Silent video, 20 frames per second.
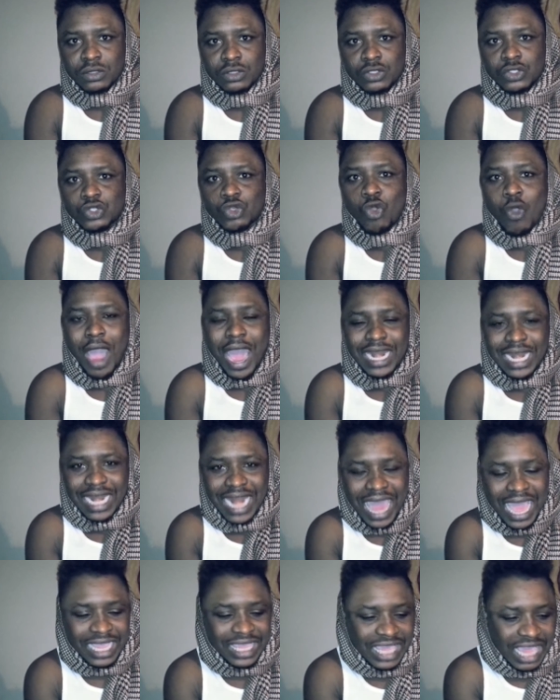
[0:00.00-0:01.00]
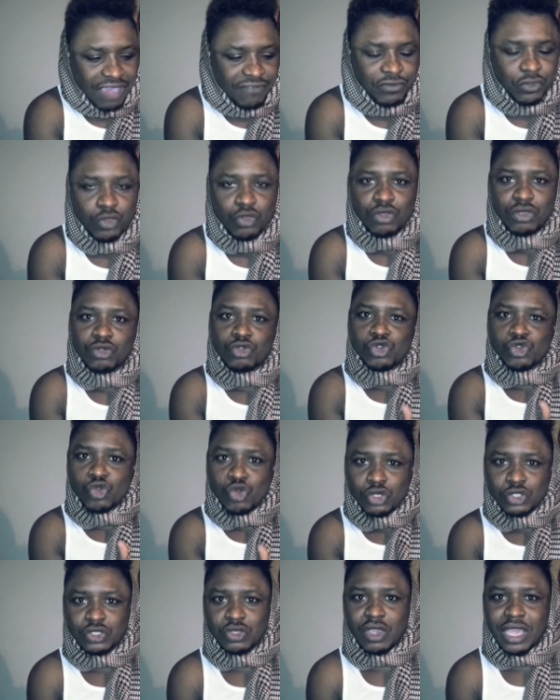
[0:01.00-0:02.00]
So Allah gave you
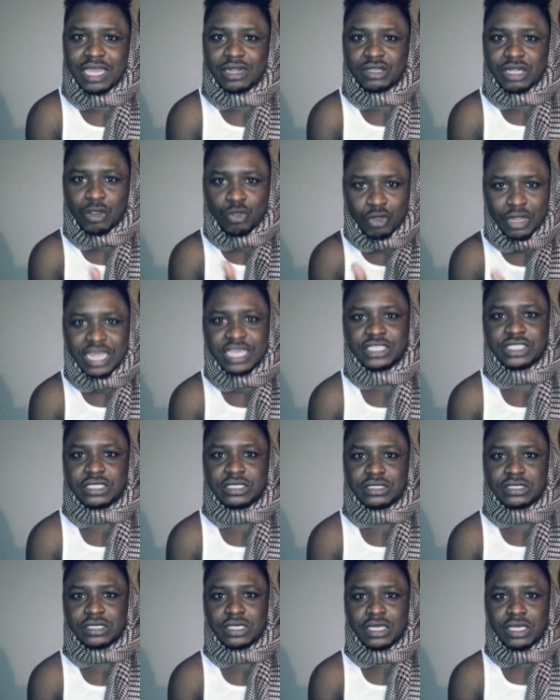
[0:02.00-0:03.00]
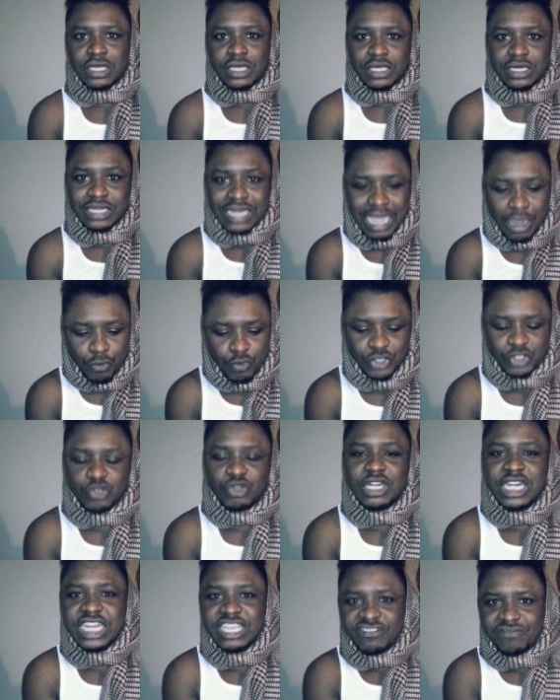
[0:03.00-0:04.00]
rules and regulations that we
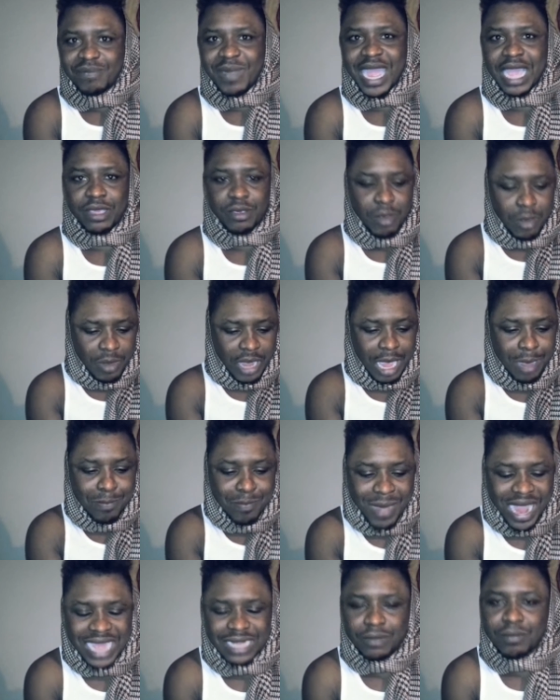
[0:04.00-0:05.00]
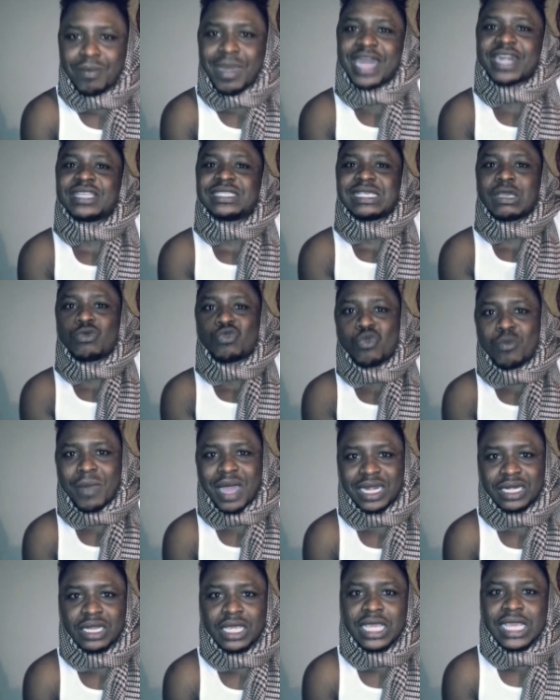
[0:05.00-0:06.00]
should live by. A man marries a
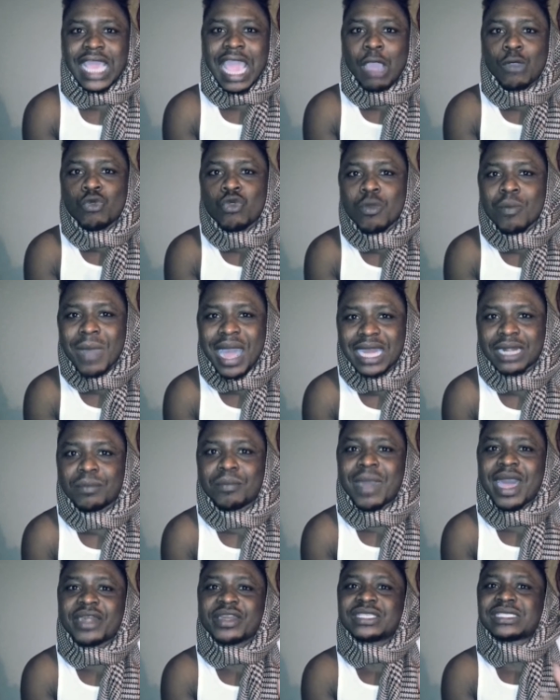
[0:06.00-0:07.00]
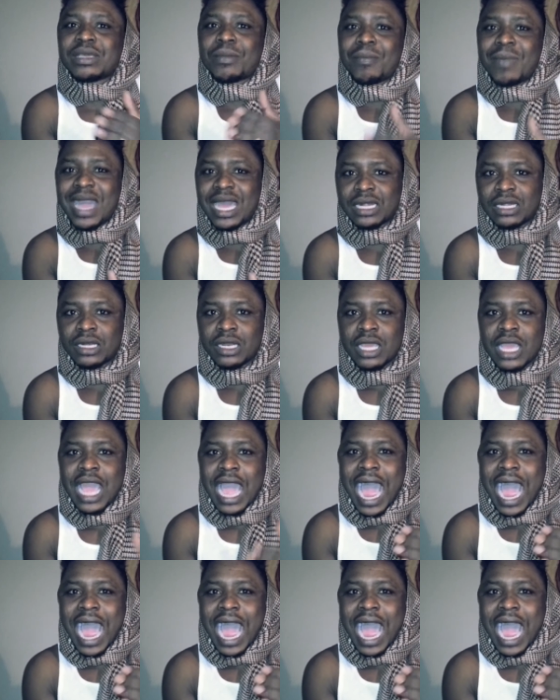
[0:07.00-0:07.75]
woman marries a man.